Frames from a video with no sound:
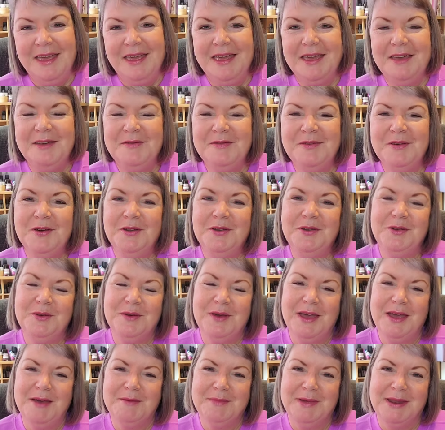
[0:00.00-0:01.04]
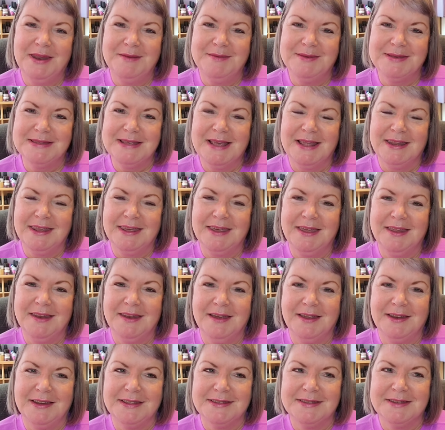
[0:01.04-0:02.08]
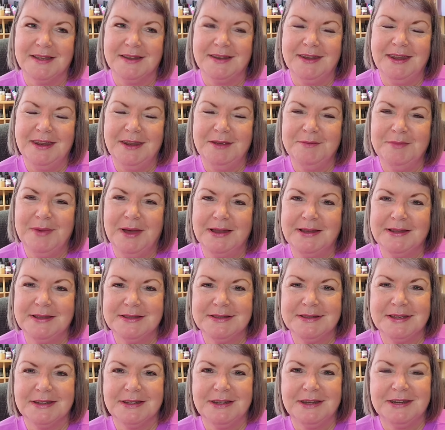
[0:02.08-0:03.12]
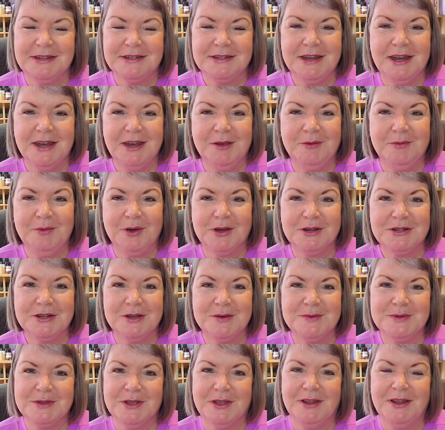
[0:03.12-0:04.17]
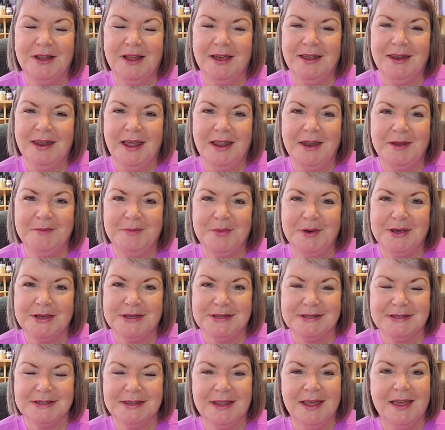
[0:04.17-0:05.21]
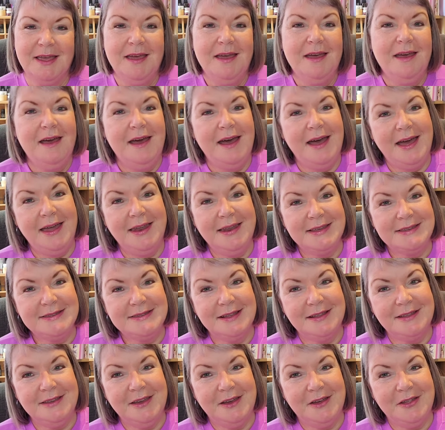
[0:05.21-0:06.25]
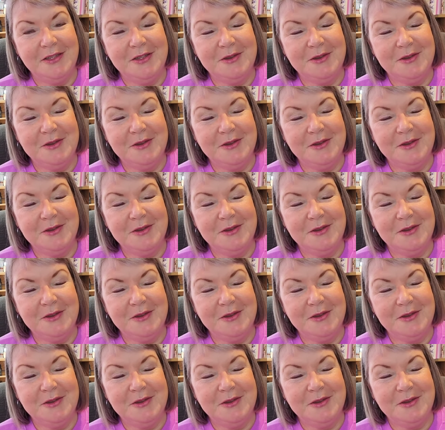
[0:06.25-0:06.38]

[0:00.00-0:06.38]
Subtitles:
If you're new here, my name is Anniken. I design knitting patterns. I teach knitting workshops online and in person, and I sell yarn